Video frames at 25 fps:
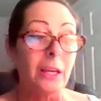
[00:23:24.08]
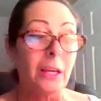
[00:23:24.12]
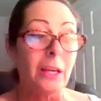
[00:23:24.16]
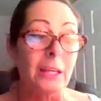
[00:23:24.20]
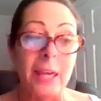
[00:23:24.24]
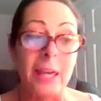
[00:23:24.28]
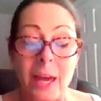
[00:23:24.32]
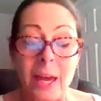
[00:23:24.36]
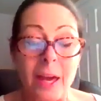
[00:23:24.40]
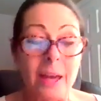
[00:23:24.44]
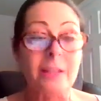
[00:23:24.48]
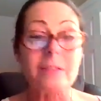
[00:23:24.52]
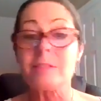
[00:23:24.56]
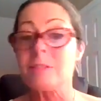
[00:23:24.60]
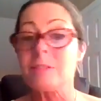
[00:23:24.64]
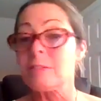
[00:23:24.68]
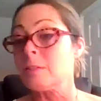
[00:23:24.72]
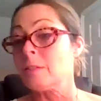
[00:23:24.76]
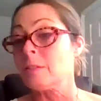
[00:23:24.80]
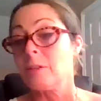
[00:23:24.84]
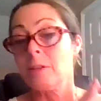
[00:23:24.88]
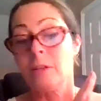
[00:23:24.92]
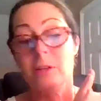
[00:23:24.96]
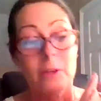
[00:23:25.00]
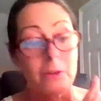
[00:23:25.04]

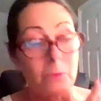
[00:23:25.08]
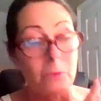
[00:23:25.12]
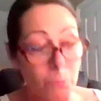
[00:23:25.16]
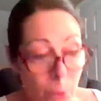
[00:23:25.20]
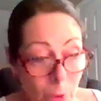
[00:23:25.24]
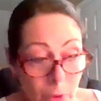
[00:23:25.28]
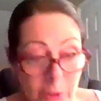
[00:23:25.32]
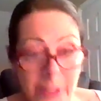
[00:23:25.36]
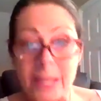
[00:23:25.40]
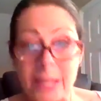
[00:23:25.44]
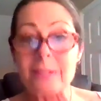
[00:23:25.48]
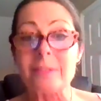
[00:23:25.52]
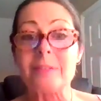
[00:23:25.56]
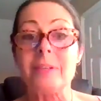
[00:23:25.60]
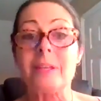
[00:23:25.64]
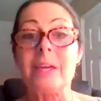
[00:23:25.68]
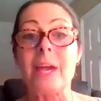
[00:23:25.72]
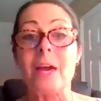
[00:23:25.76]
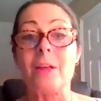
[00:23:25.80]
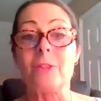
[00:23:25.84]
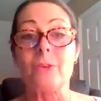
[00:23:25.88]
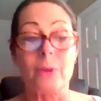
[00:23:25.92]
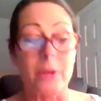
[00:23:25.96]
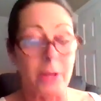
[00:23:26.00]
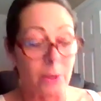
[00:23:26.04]
yes, we'll get
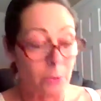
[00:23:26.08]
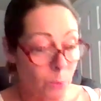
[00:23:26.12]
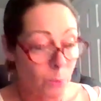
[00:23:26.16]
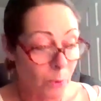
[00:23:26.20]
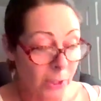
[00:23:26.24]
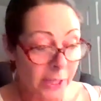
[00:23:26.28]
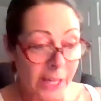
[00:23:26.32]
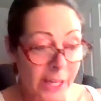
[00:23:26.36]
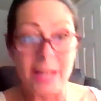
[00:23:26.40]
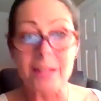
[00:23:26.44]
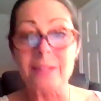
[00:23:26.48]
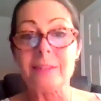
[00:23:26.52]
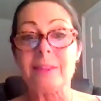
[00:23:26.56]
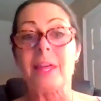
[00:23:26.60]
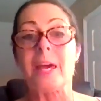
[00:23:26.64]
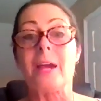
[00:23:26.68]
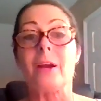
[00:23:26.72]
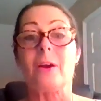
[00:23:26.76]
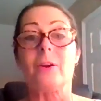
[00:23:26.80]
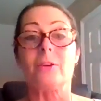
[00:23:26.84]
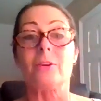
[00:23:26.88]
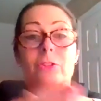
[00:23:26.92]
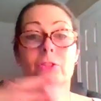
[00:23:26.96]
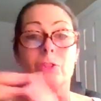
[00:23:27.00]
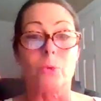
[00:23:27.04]
together and we'll get
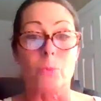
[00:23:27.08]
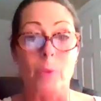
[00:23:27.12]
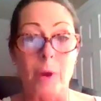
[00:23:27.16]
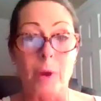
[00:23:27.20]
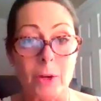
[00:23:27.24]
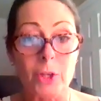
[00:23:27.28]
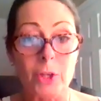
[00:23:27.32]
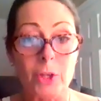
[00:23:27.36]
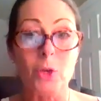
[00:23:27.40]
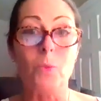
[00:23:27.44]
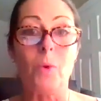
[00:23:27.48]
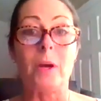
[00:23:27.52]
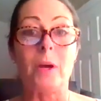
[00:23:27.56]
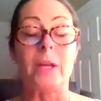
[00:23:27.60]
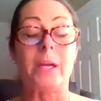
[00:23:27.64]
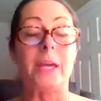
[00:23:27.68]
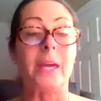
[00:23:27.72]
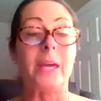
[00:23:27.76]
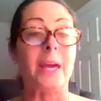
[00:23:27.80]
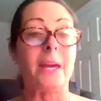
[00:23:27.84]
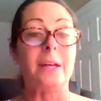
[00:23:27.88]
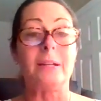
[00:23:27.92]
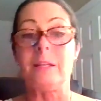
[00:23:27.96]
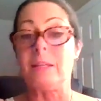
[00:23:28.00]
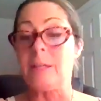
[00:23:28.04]
there to where you want to
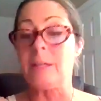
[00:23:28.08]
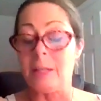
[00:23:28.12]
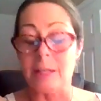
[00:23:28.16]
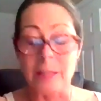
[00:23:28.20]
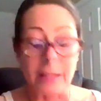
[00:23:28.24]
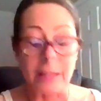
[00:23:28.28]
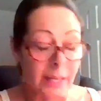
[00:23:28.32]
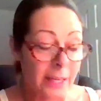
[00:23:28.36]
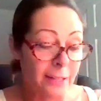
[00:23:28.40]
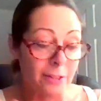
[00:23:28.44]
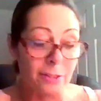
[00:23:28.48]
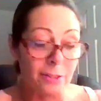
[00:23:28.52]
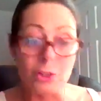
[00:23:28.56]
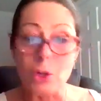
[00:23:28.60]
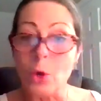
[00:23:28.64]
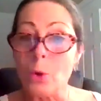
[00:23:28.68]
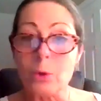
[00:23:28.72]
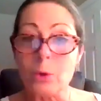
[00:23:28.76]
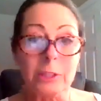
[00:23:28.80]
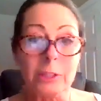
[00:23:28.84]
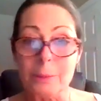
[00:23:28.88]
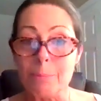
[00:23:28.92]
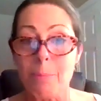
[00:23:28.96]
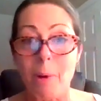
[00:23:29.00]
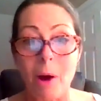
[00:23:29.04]
get. Like, it's
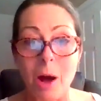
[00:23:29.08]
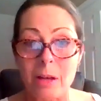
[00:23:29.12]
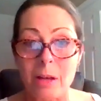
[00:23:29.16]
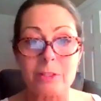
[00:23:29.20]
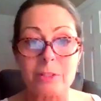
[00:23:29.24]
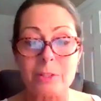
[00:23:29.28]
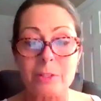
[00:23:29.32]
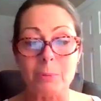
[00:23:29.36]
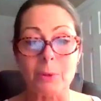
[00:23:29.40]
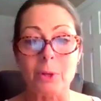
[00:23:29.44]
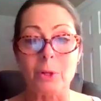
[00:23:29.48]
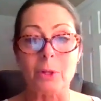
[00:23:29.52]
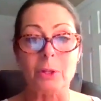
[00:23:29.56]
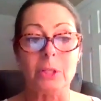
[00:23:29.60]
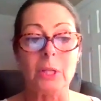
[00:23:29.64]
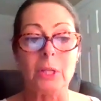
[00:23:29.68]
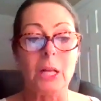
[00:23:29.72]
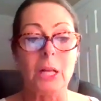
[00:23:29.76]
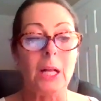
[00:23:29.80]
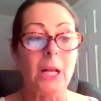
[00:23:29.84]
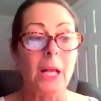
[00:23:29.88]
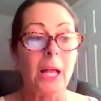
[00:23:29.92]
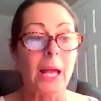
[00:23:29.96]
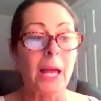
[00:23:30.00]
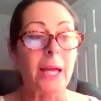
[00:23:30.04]
totally possible.
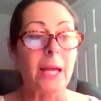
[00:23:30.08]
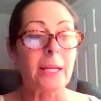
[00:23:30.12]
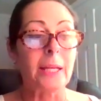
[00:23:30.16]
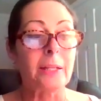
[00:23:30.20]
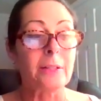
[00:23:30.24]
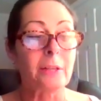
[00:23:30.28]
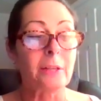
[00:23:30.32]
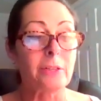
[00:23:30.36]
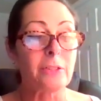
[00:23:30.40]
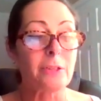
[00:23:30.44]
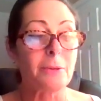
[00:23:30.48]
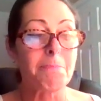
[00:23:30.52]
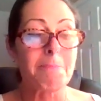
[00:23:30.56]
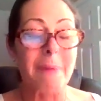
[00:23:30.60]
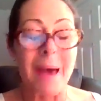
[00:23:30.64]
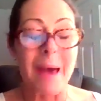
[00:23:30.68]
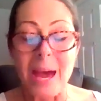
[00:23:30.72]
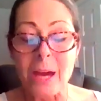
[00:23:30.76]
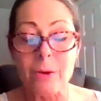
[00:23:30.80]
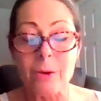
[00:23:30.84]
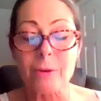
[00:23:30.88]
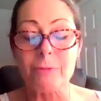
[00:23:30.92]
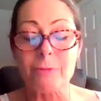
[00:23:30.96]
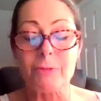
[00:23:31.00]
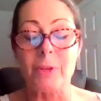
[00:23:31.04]
And it doesn't
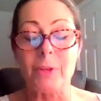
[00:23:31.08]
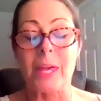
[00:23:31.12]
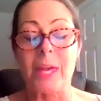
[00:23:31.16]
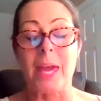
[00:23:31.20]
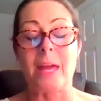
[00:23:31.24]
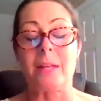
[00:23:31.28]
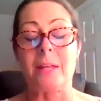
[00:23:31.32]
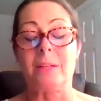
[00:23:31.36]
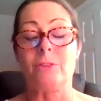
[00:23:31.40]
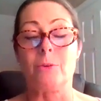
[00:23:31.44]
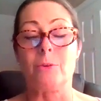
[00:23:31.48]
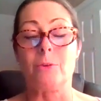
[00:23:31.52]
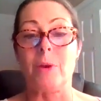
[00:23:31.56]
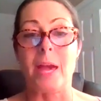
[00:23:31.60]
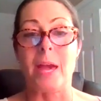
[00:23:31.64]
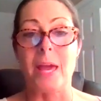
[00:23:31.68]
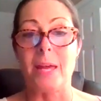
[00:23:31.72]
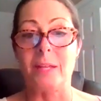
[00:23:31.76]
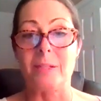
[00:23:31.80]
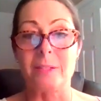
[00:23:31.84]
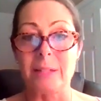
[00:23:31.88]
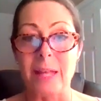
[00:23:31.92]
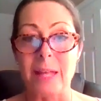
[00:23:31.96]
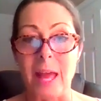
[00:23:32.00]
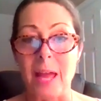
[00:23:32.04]
matter if you can't do a
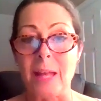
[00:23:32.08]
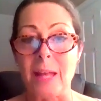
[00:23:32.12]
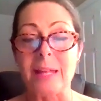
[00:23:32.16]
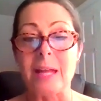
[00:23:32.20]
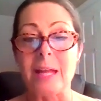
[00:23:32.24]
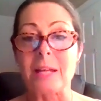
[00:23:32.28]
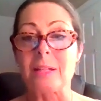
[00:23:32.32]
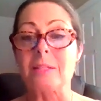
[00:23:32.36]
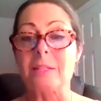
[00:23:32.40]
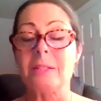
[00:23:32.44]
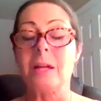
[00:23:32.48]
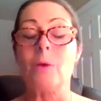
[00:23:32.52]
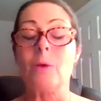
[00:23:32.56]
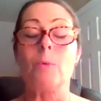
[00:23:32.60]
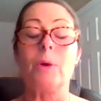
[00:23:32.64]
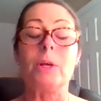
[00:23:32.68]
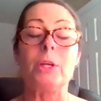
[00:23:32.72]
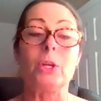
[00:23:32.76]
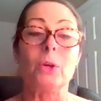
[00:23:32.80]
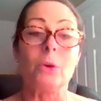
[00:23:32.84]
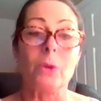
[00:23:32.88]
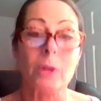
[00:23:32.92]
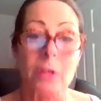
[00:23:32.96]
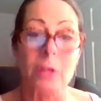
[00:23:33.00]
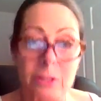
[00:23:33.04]
headstand. That's not
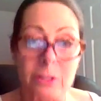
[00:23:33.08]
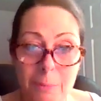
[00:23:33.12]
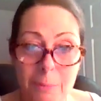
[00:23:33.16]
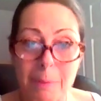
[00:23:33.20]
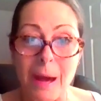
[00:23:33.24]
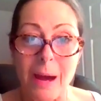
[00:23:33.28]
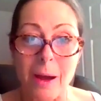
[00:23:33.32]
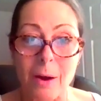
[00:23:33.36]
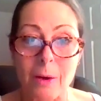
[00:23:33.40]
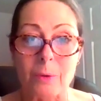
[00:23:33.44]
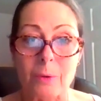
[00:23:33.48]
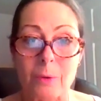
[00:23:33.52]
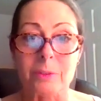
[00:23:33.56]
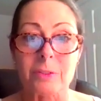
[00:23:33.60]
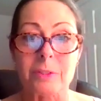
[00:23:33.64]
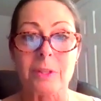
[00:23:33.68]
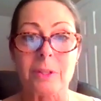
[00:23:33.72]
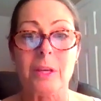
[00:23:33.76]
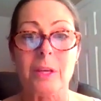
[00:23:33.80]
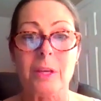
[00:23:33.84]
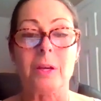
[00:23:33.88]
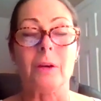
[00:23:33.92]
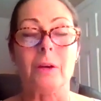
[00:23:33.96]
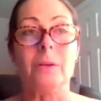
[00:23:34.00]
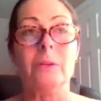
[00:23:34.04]
what yoga's about,
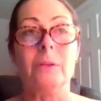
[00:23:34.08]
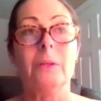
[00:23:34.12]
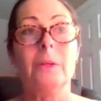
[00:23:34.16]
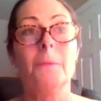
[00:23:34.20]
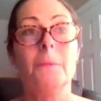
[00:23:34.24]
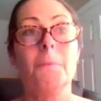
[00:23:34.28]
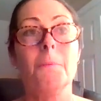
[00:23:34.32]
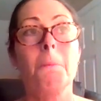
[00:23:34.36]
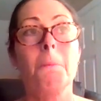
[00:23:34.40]
you know?